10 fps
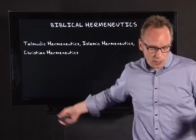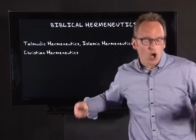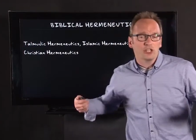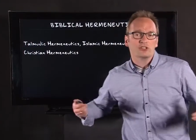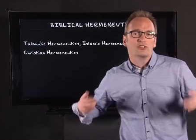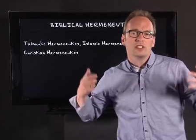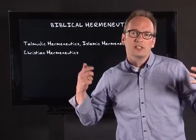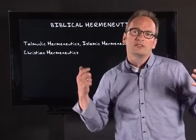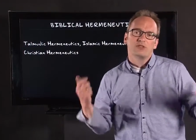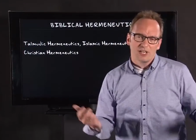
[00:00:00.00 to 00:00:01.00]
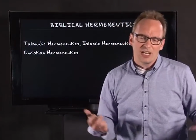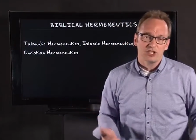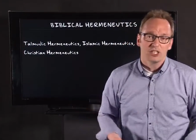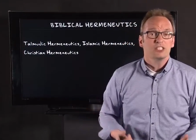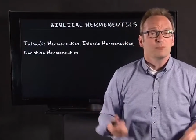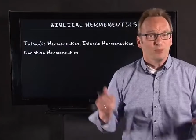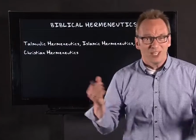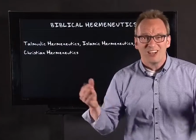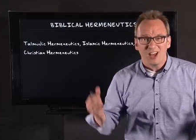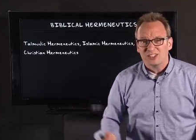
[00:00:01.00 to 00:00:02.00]
large traditions, but
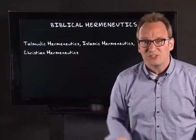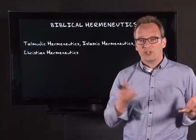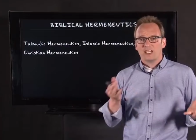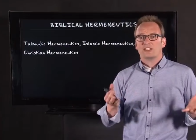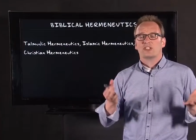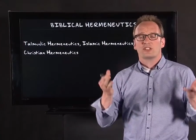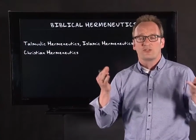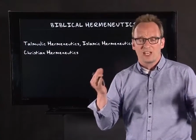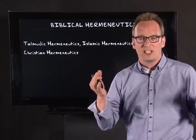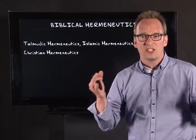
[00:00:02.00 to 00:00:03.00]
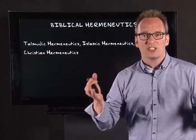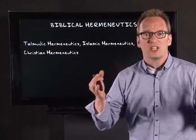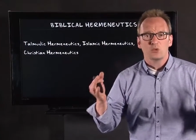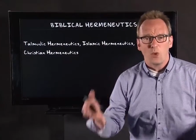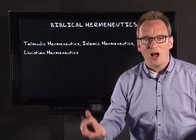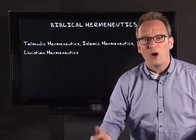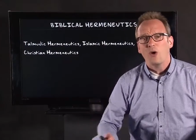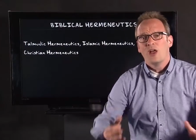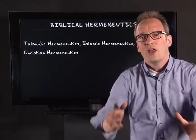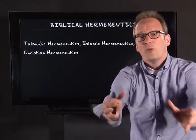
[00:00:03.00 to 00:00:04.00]
in other religious traditions as well,
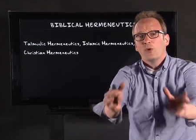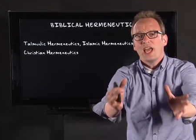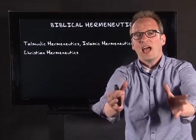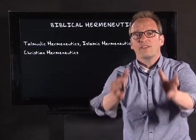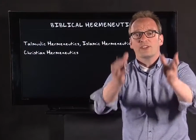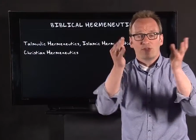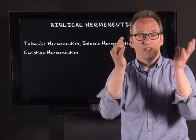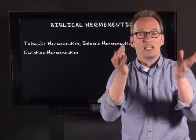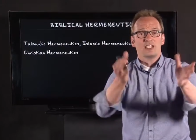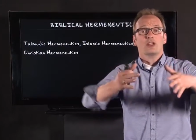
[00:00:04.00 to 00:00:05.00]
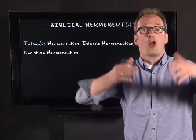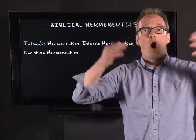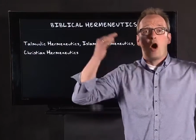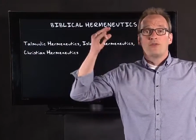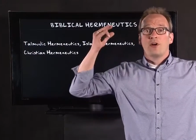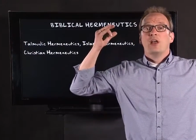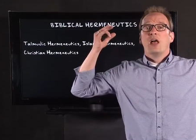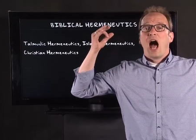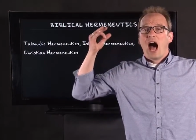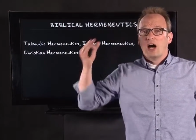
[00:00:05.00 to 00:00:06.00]
we have a tradition of
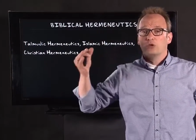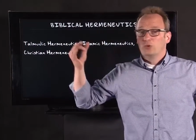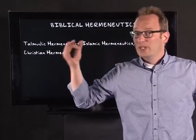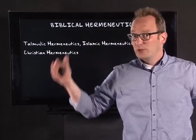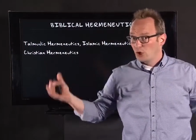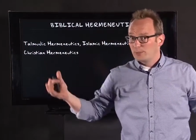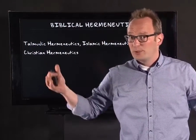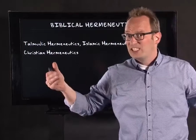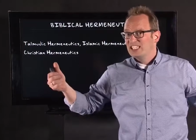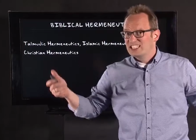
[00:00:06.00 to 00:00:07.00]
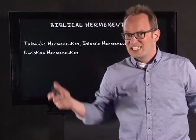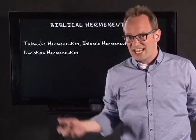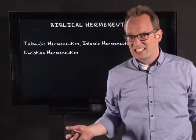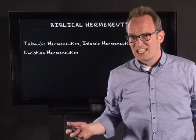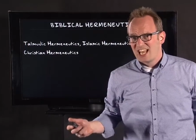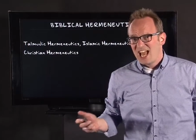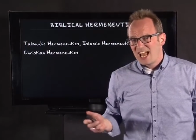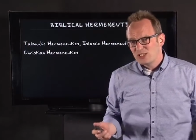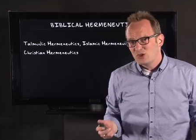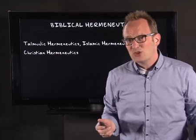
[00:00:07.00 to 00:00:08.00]
how to interpret these texts.
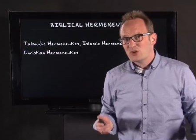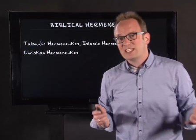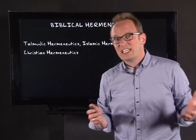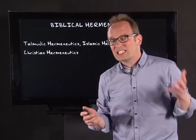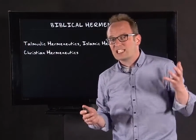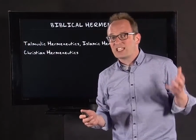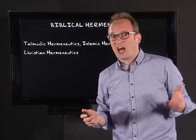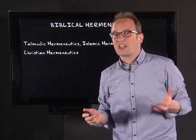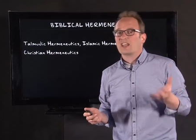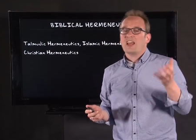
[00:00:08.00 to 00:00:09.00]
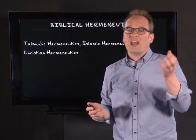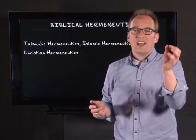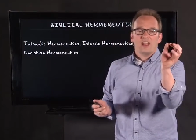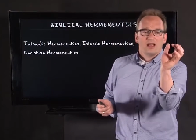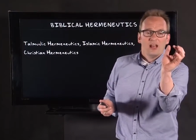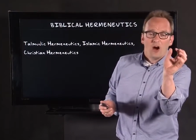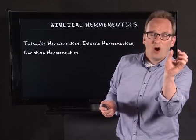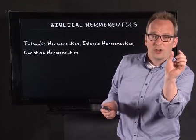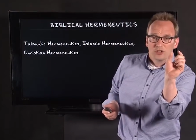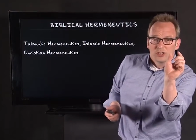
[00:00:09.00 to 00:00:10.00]
And usually this is done
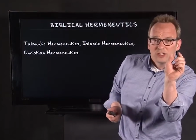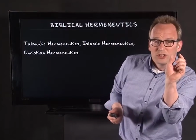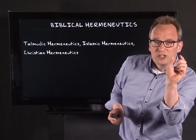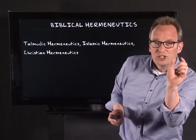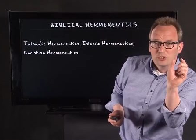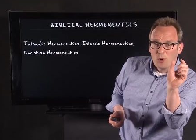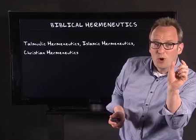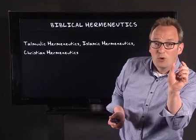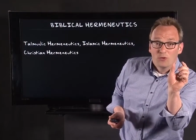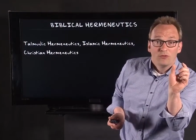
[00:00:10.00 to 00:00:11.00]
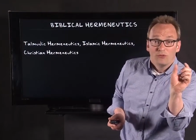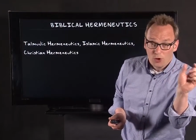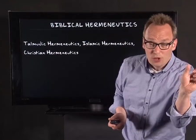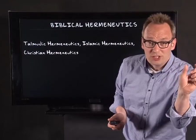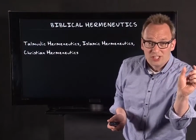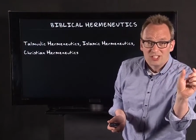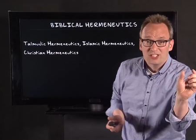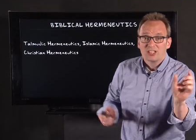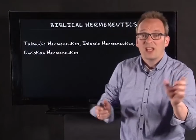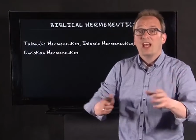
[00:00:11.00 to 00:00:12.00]
on small
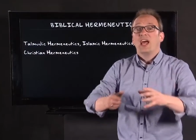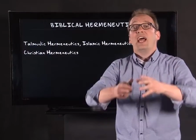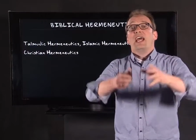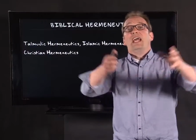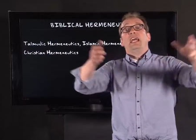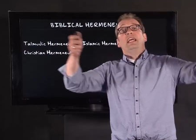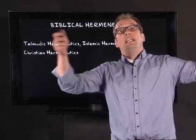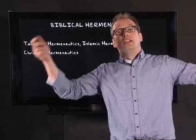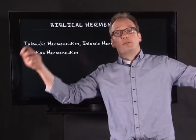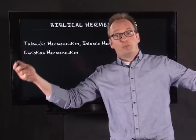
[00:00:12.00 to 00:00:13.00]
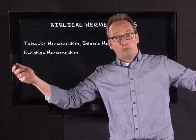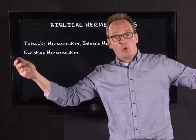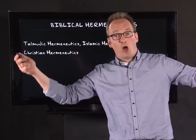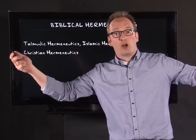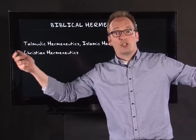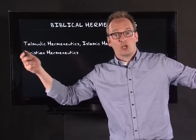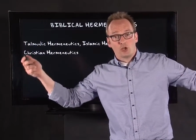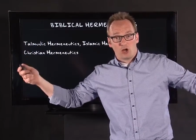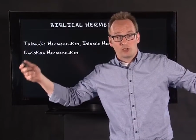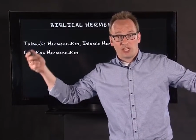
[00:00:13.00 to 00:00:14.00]
verses in the larger
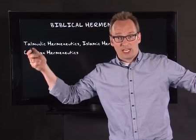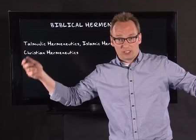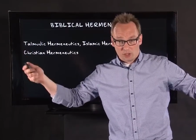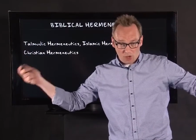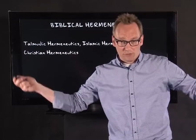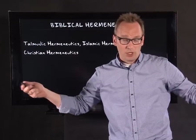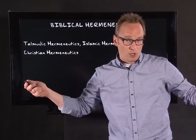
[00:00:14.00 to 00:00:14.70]
context of the